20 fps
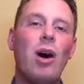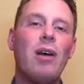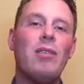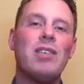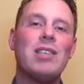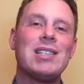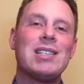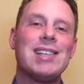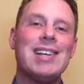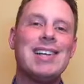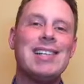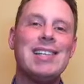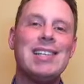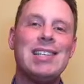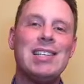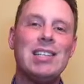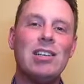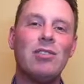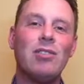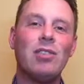will have a slightly
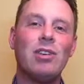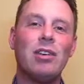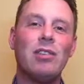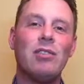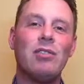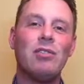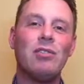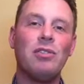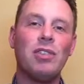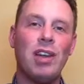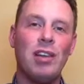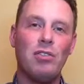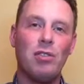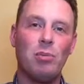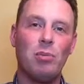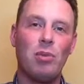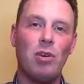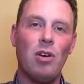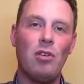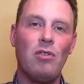different flavor
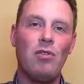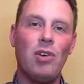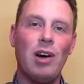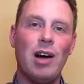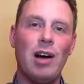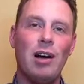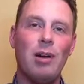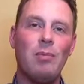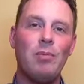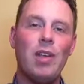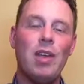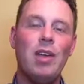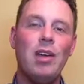profile.